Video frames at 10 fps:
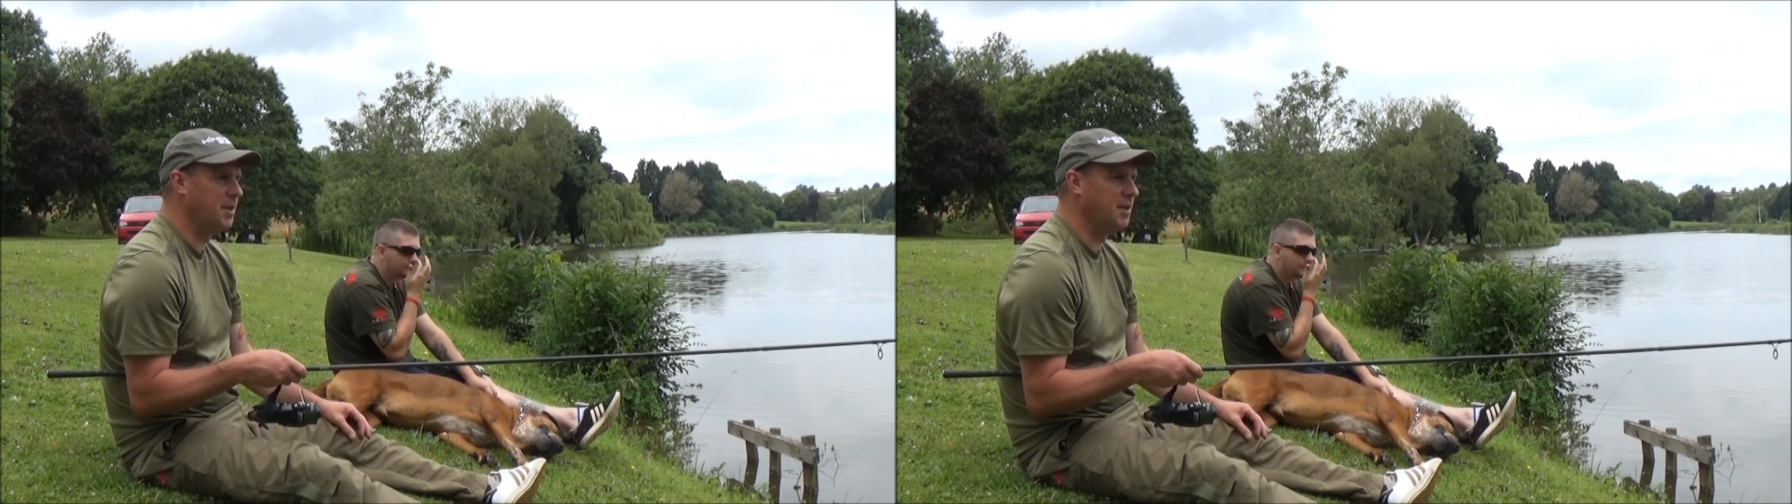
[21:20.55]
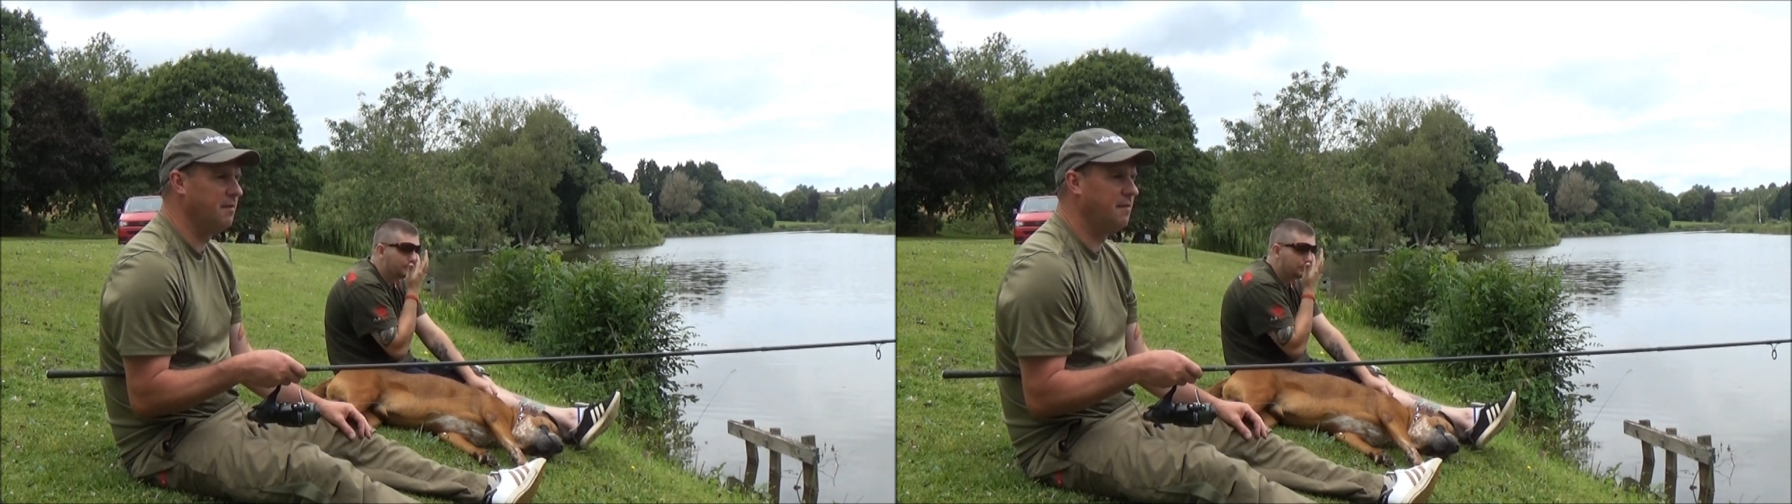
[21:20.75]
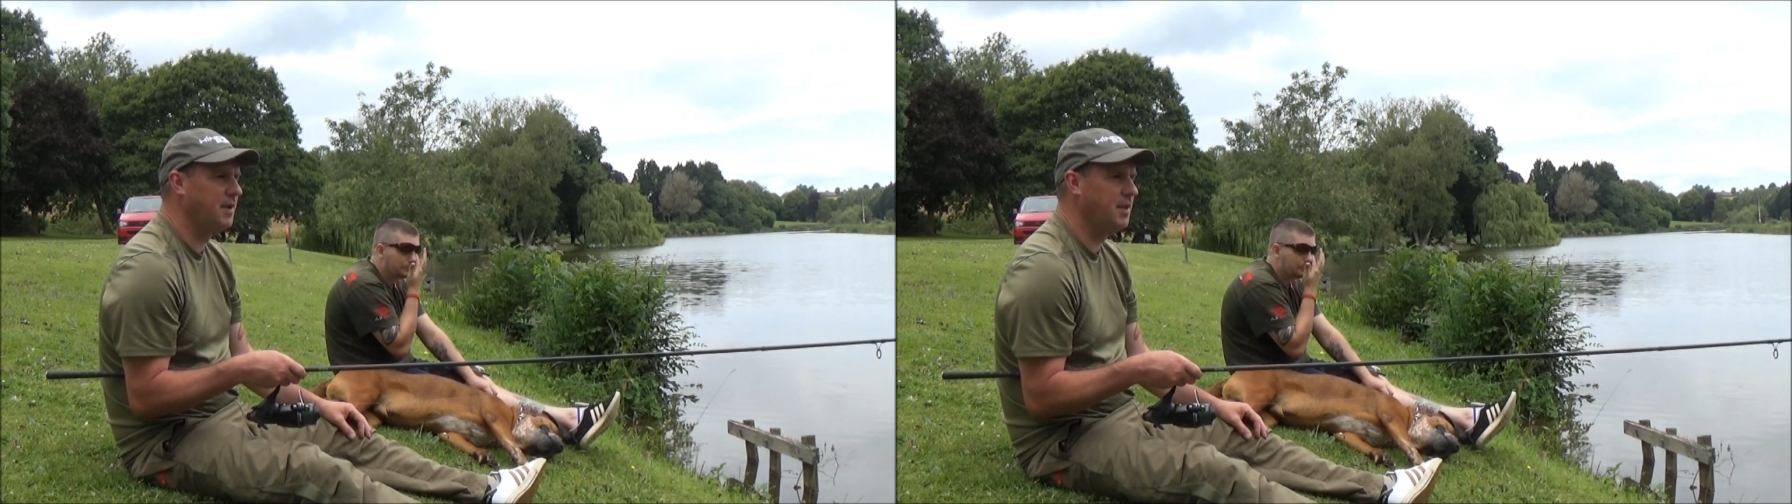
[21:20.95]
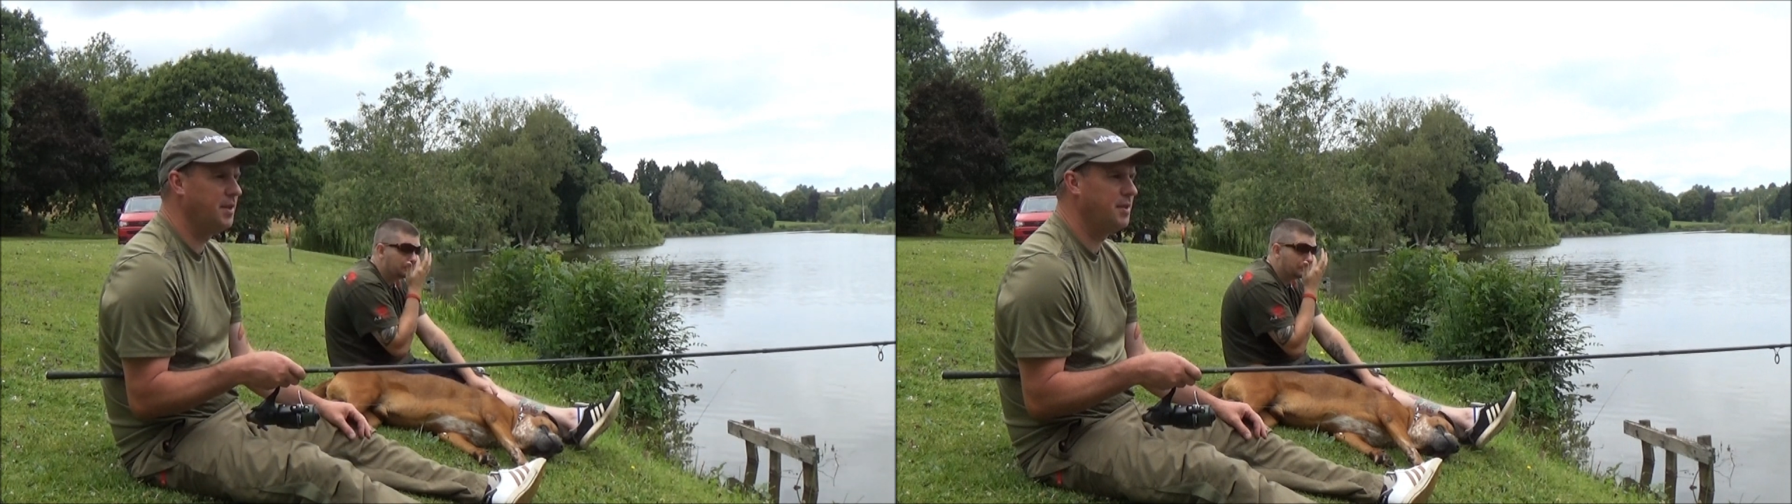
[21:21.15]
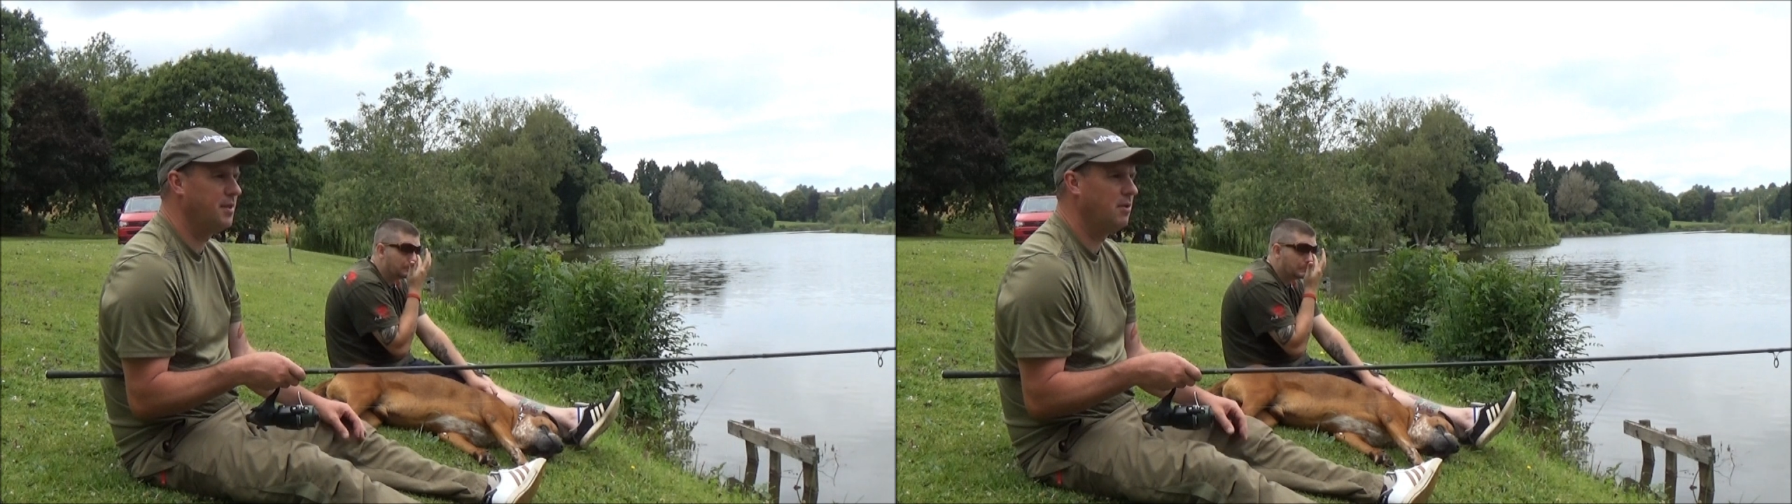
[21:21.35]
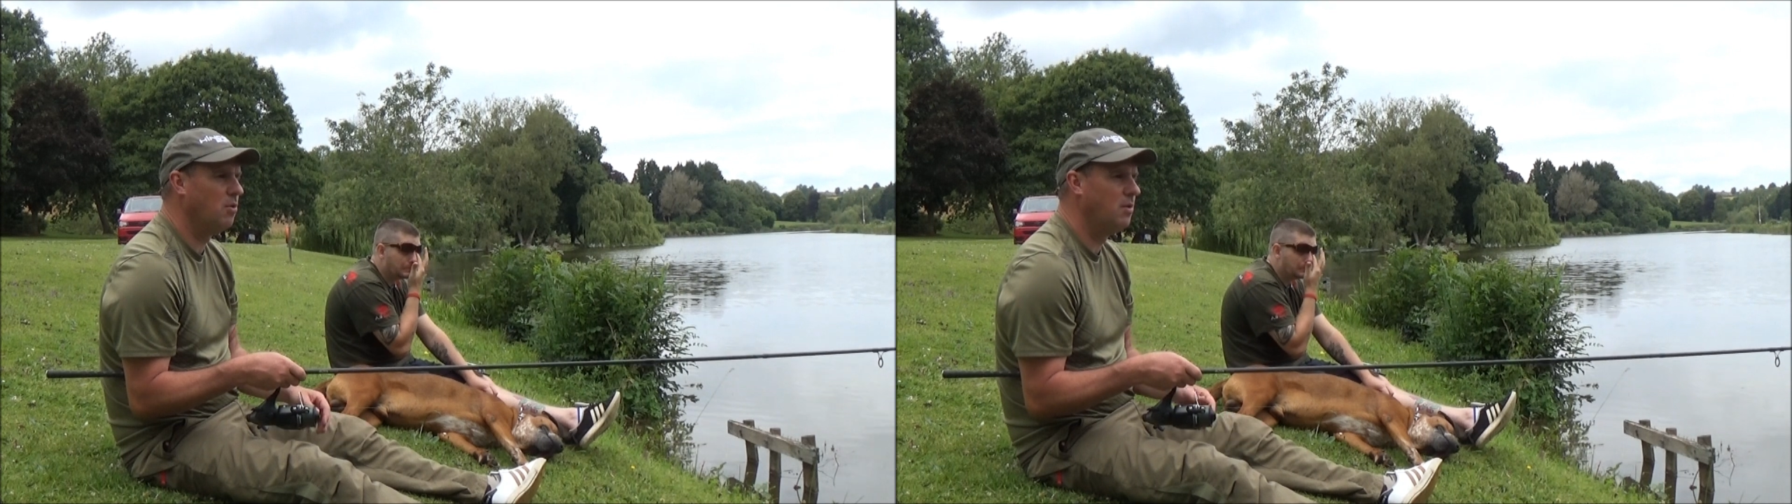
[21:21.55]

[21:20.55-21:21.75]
the surface,